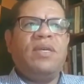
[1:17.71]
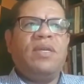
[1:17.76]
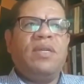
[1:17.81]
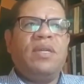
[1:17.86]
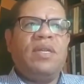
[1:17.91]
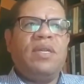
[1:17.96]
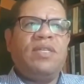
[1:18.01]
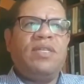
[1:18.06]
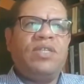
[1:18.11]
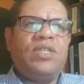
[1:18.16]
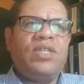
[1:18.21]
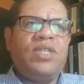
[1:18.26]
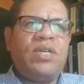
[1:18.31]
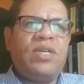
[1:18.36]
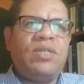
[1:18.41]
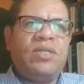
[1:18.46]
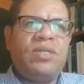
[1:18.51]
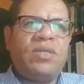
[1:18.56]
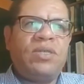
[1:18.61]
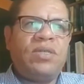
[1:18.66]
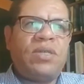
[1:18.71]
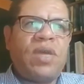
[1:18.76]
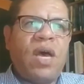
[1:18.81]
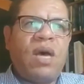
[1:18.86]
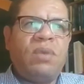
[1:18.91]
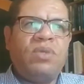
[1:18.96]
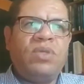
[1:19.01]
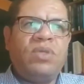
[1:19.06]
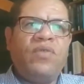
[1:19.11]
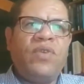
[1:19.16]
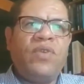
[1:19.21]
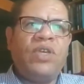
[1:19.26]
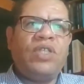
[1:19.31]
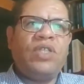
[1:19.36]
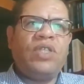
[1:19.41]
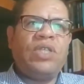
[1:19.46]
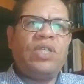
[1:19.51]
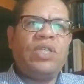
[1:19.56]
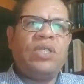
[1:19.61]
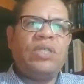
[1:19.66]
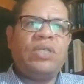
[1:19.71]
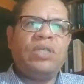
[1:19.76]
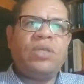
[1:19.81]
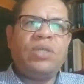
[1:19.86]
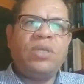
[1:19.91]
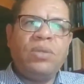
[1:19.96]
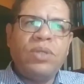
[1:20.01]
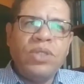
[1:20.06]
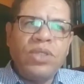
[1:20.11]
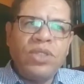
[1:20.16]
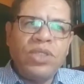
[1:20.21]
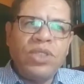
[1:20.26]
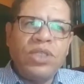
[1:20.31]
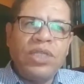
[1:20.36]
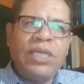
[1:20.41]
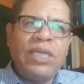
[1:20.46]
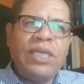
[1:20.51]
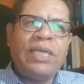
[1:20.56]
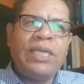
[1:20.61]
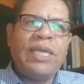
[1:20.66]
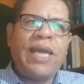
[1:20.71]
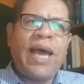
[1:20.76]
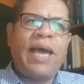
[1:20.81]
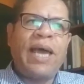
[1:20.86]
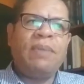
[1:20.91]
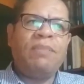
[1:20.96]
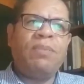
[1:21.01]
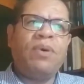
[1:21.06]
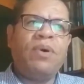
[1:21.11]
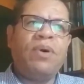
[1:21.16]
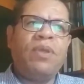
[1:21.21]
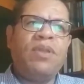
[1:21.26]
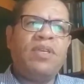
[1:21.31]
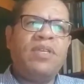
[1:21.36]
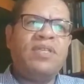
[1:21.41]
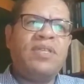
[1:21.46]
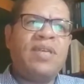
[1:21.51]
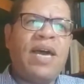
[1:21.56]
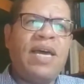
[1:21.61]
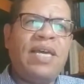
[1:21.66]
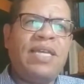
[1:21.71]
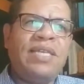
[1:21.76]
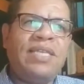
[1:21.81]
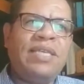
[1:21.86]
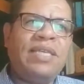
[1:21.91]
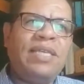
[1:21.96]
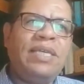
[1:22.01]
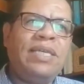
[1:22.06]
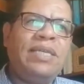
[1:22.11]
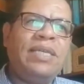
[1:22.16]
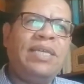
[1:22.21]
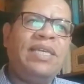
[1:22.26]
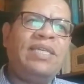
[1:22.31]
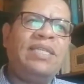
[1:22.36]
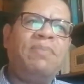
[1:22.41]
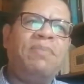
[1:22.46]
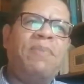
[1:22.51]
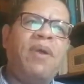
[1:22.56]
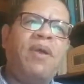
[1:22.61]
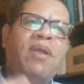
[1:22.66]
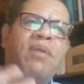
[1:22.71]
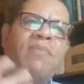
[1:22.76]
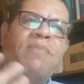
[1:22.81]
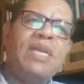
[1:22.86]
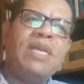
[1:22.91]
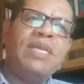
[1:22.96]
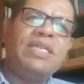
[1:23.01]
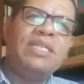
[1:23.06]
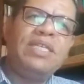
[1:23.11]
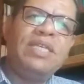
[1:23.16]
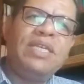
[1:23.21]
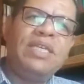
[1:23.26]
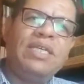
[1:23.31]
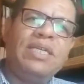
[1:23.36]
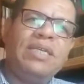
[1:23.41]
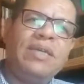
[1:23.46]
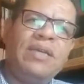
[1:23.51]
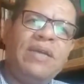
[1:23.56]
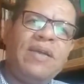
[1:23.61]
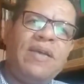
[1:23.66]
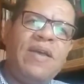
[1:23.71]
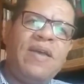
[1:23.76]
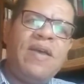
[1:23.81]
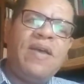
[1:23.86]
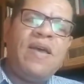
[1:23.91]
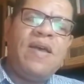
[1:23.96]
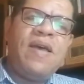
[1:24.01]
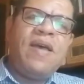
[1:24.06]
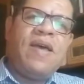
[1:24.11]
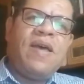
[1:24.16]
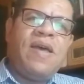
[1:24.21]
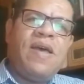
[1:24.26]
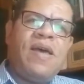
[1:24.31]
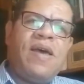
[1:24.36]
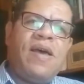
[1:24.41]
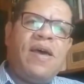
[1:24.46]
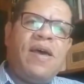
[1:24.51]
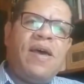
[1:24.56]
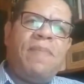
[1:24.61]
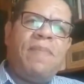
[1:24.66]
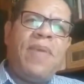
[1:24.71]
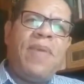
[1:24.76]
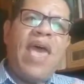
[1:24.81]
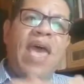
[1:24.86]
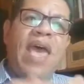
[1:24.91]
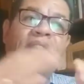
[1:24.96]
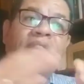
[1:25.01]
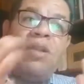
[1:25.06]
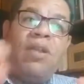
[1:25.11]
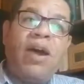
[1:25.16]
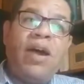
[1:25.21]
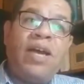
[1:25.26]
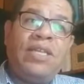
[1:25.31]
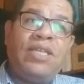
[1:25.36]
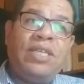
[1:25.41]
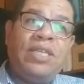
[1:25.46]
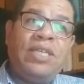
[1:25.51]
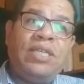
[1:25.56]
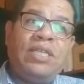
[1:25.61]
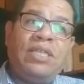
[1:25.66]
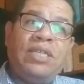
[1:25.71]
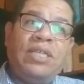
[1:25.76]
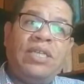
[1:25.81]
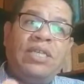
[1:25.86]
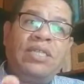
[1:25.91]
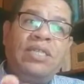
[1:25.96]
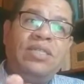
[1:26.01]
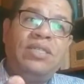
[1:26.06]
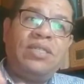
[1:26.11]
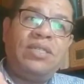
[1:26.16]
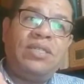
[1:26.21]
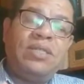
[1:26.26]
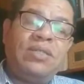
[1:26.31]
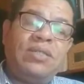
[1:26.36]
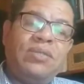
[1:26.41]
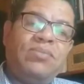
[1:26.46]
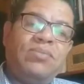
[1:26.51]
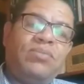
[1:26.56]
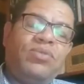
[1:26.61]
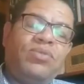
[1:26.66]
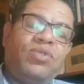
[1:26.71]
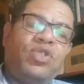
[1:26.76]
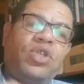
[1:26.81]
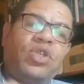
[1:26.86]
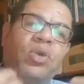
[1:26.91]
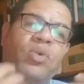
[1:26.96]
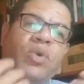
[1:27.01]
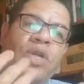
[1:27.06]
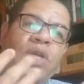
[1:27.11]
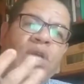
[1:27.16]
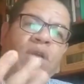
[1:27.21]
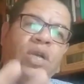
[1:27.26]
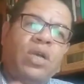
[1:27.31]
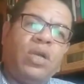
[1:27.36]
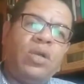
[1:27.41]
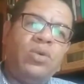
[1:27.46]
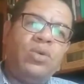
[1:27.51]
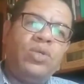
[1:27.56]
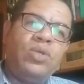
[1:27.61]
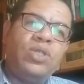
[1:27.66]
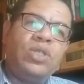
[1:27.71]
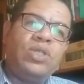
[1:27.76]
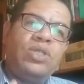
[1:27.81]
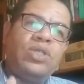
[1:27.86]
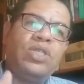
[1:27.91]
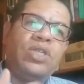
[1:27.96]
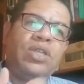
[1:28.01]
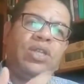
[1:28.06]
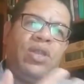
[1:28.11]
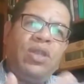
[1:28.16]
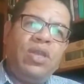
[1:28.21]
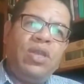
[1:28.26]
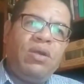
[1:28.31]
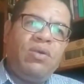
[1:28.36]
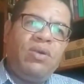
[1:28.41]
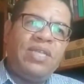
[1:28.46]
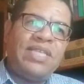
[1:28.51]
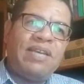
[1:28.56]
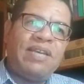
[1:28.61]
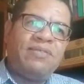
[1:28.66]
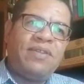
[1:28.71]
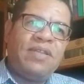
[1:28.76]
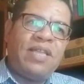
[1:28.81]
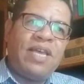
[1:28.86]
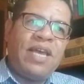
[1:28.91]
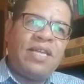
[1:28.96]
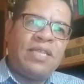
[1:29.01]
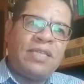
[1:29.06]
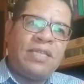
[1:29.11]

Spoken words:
such as observation, questioning, hypothesizing, experimenting, analyzing, and drawing conclusions and theories after that.